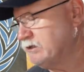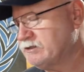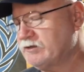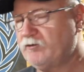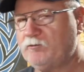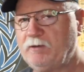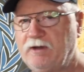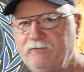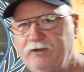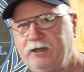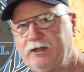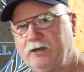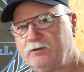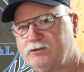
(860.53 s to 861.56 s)
some of my
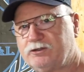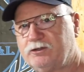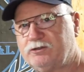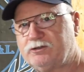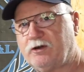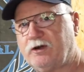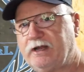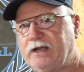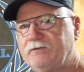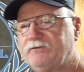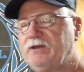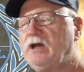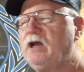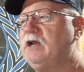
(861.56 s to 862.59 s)
video shoots already
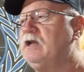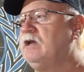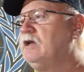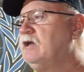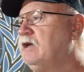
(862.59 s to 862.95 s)
I've done,